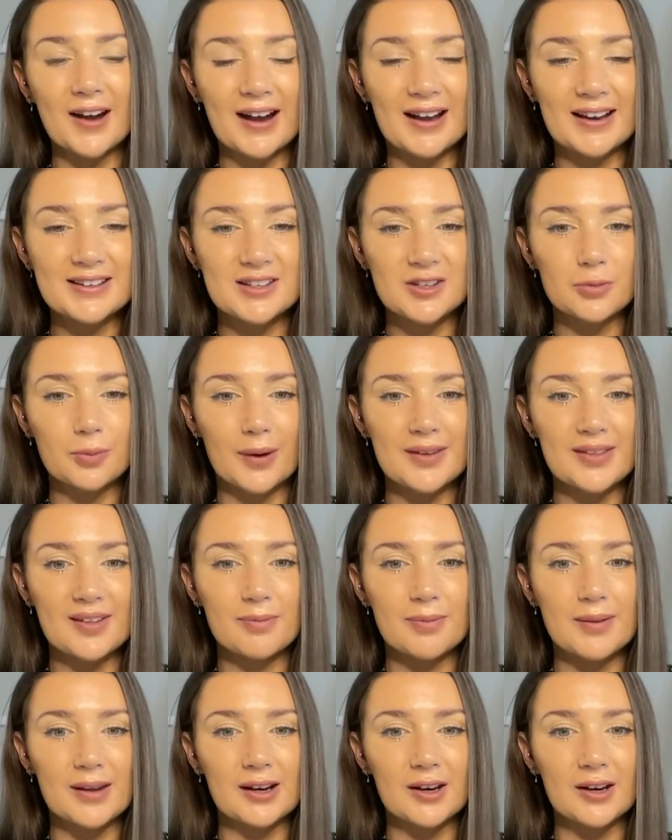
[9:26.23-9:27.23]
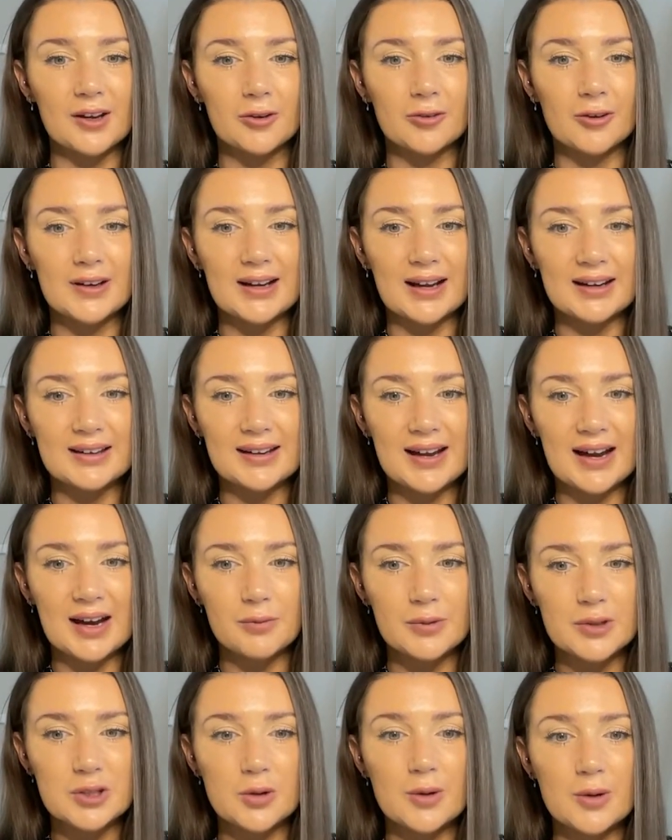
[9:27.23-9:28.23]
And despite this being a low grade
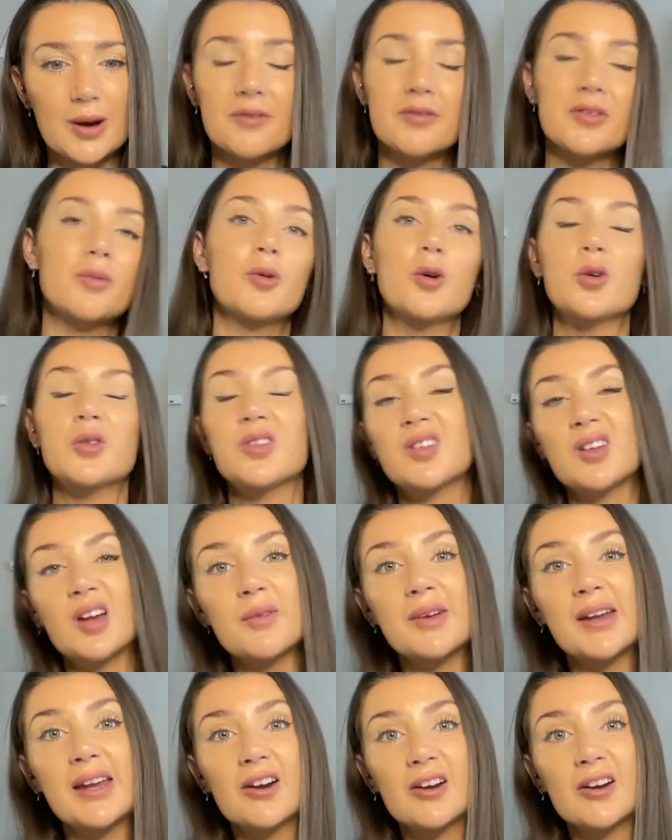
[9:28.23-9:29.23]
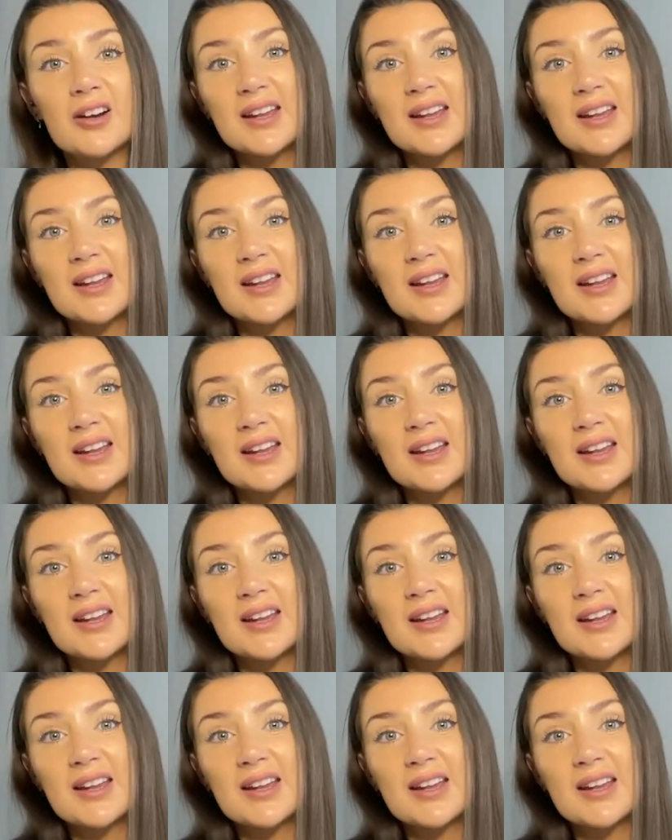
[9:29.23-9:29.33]
handicap, we do have some horses coming here,